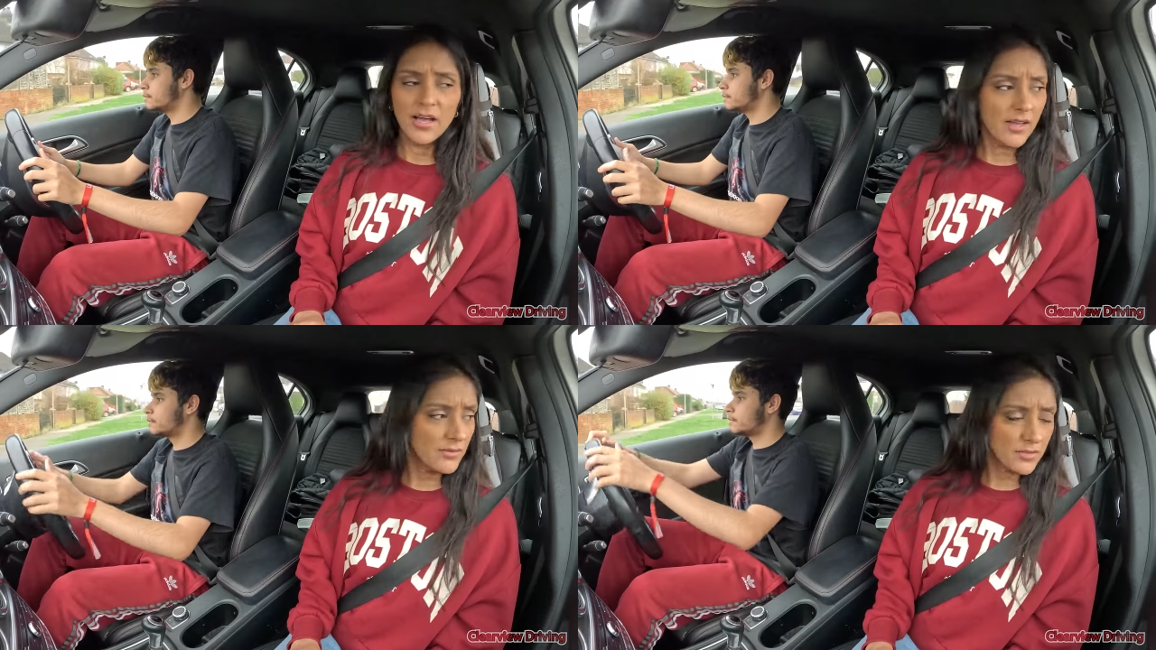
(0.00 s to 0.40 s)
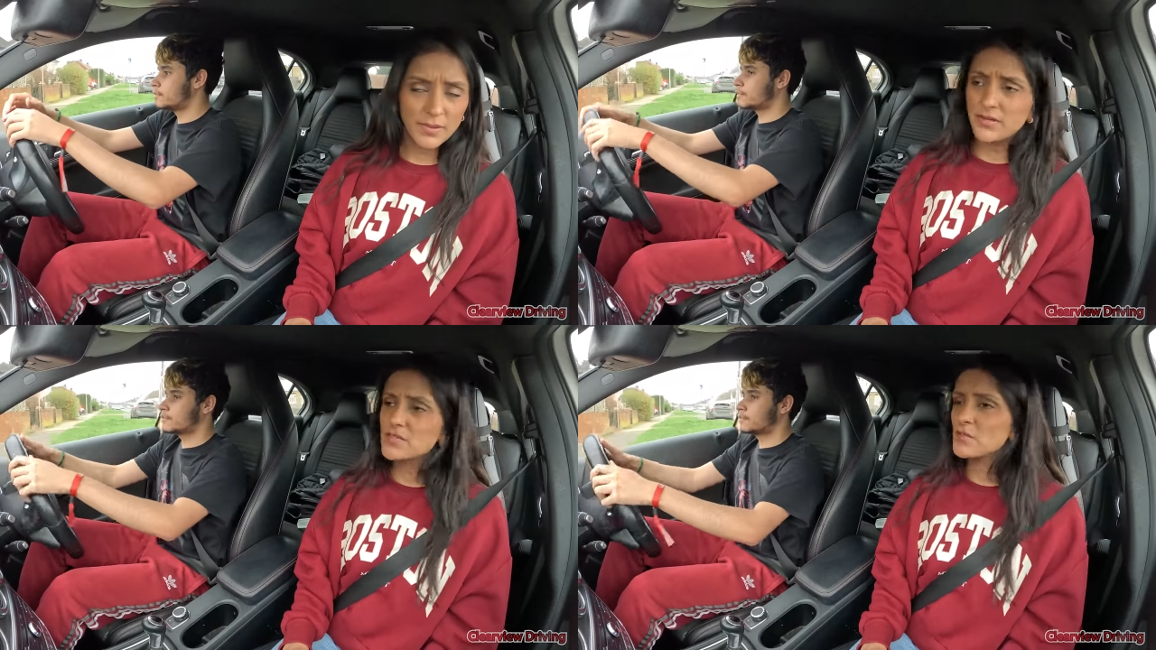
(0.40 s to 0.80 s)
Speaker 1: I was
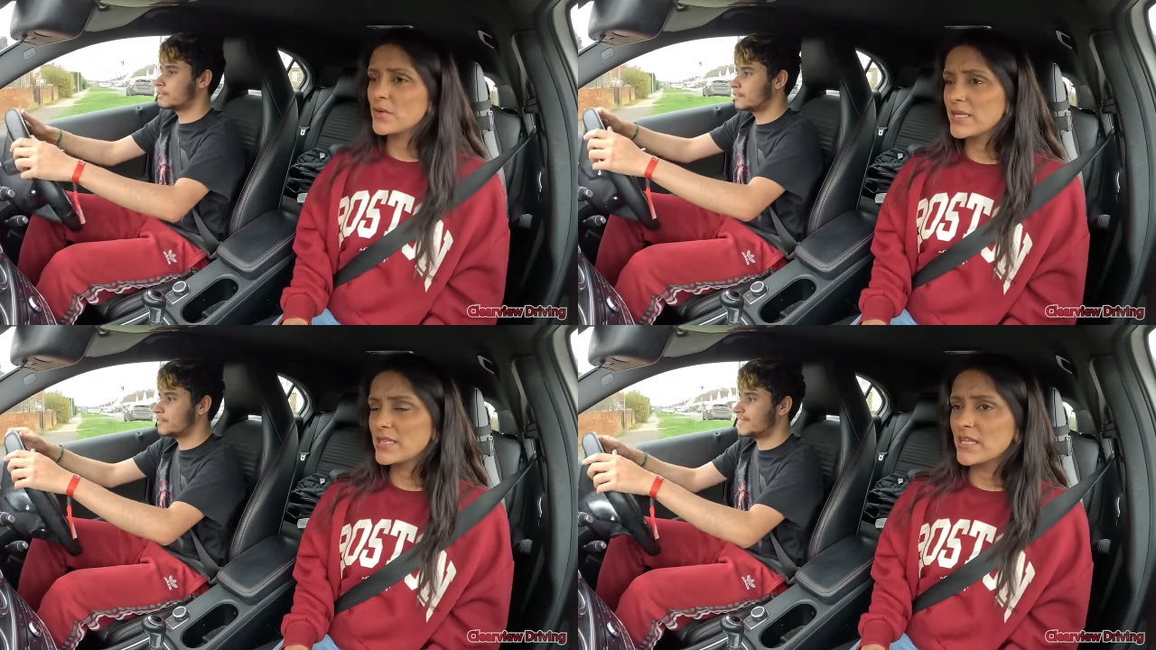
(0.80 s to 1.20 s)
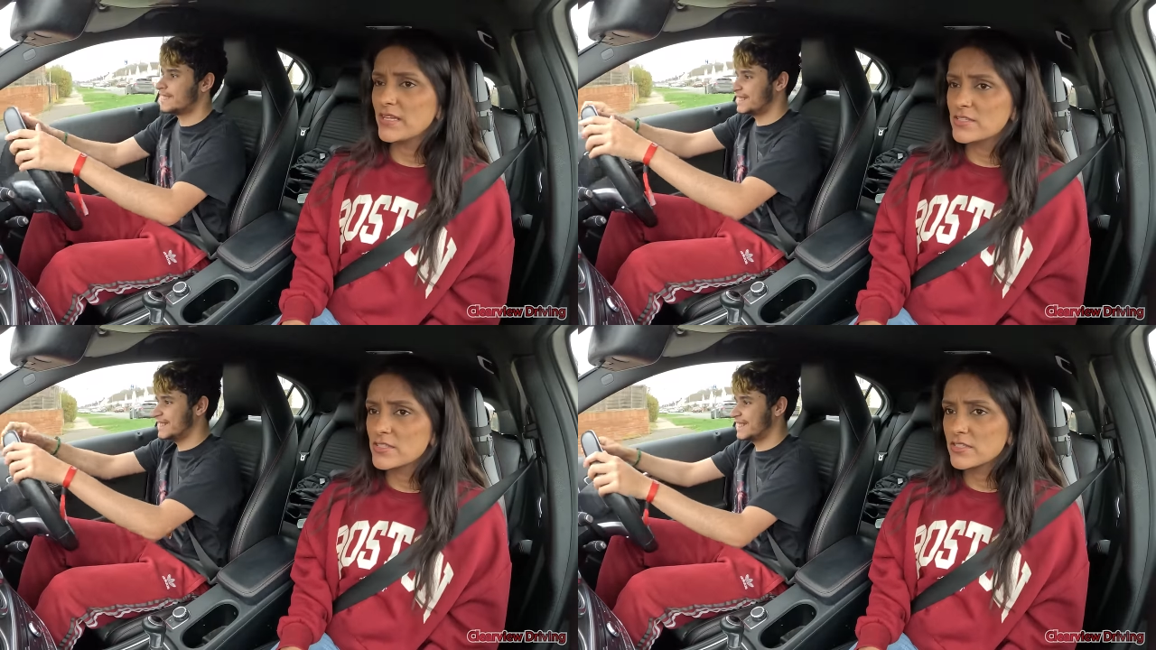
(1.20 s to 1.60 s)
about to brake there
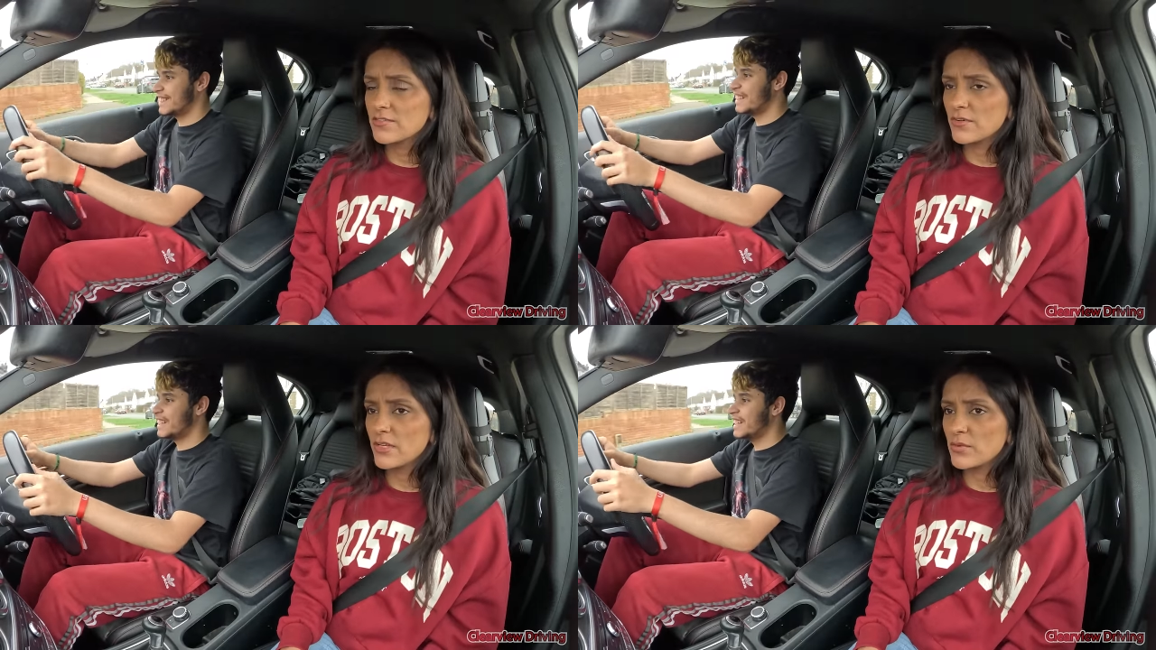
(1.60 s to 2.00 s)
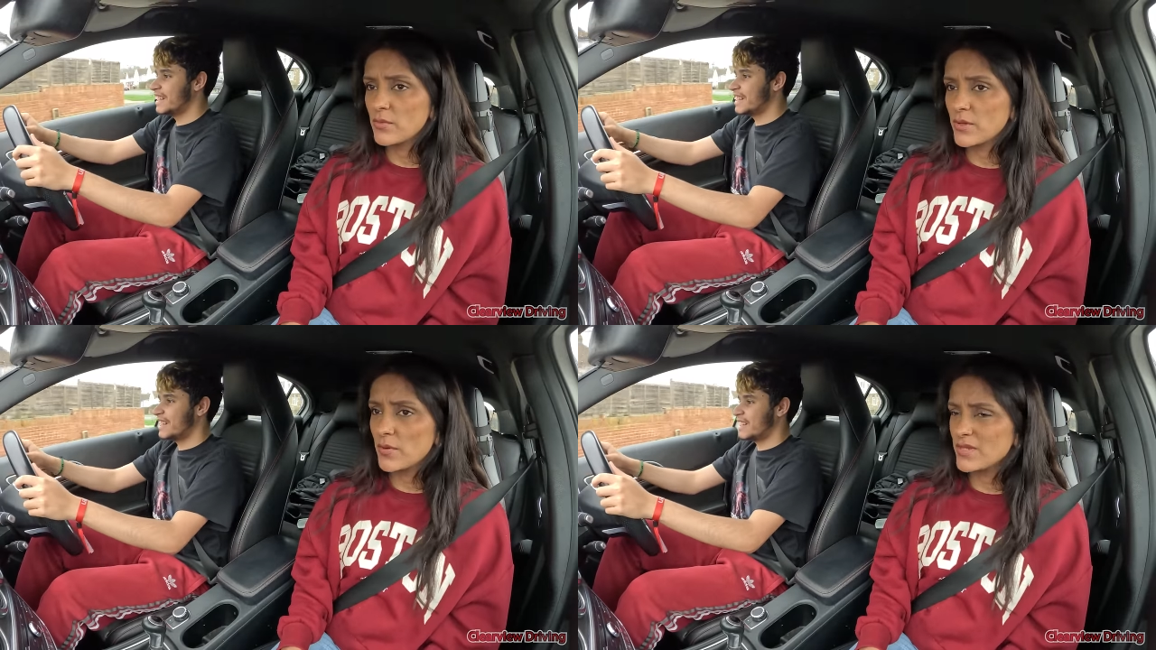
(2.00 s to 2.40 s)
just because it felt like we were
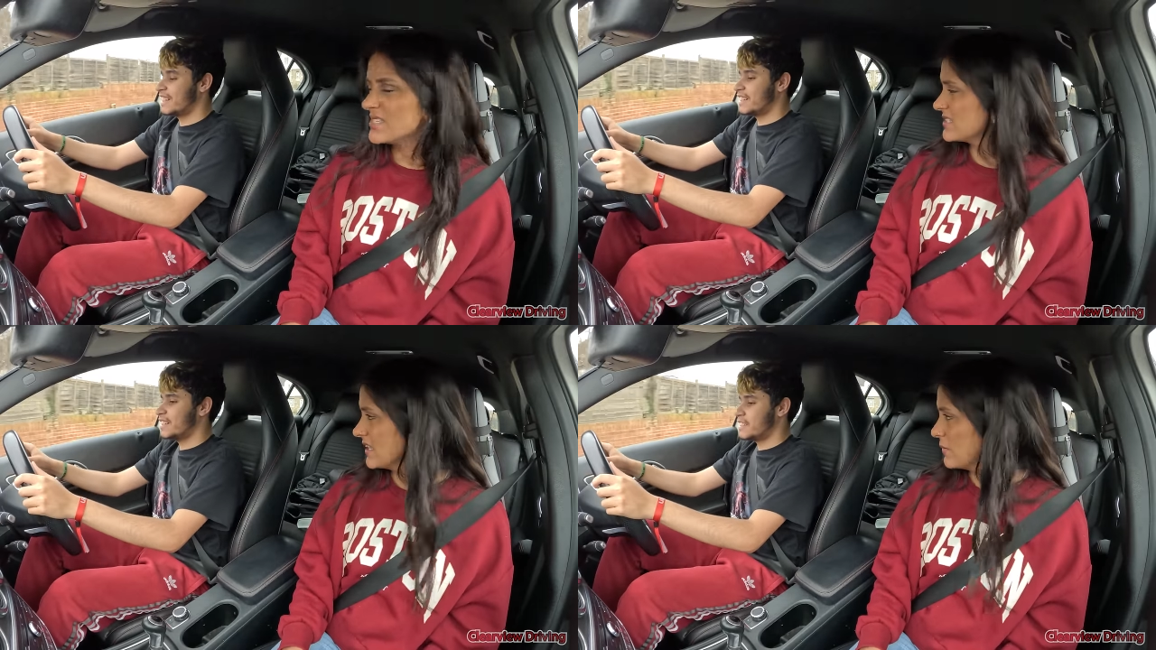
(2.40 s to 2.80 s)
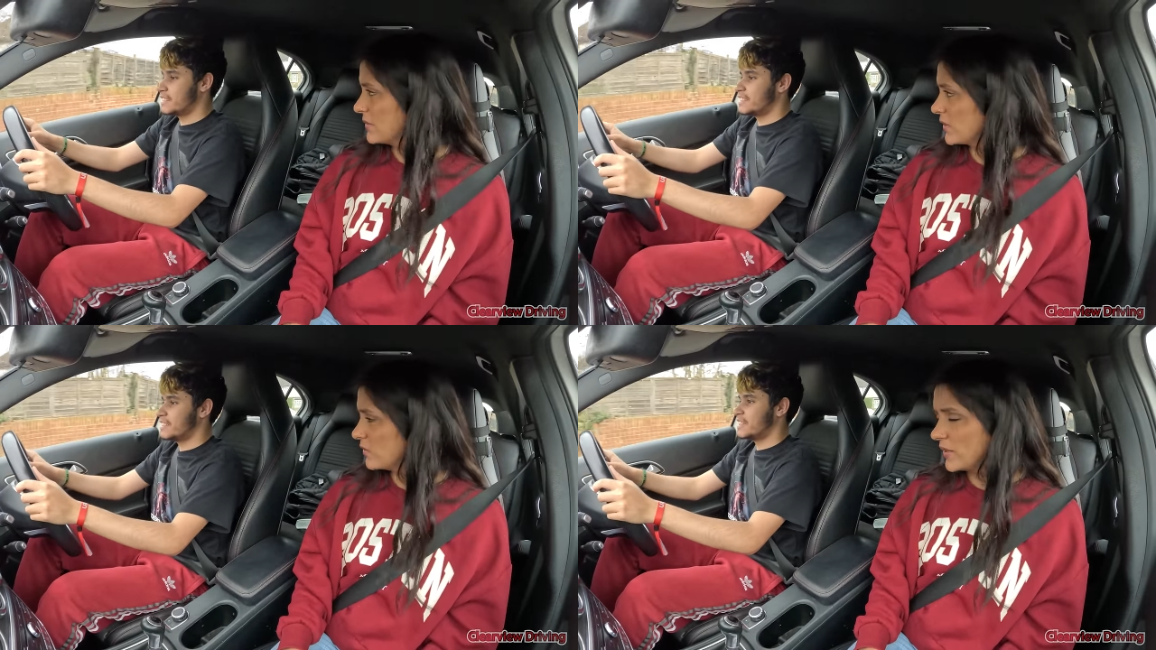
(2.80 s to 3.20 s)
going into that a
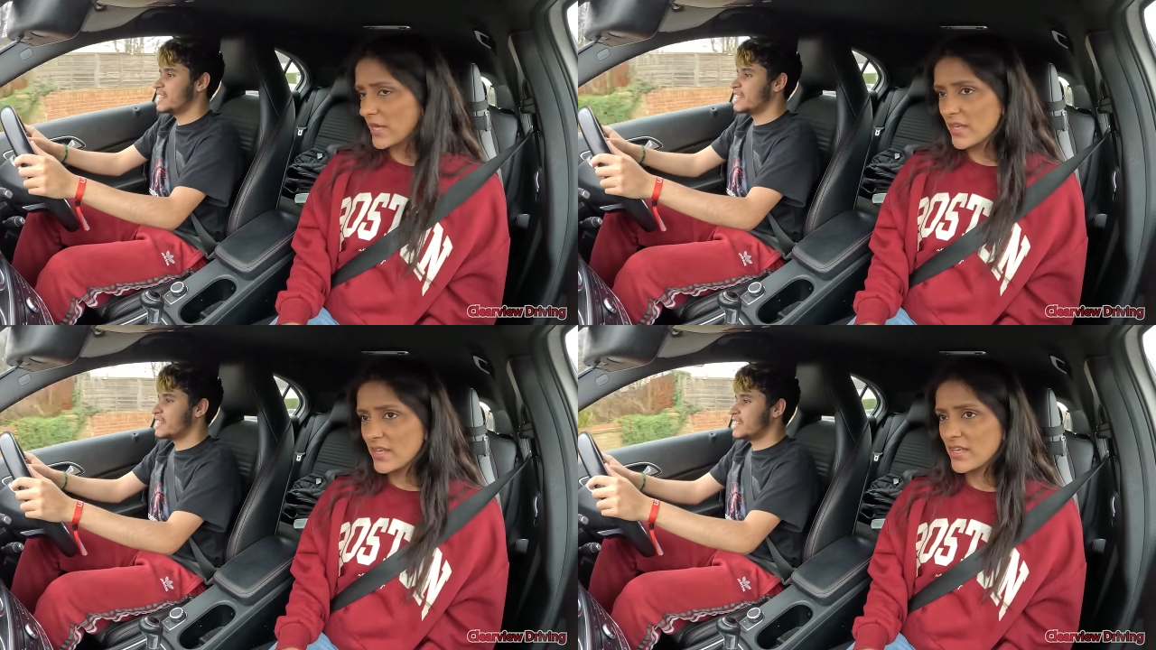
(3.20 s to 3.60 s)
bit quick.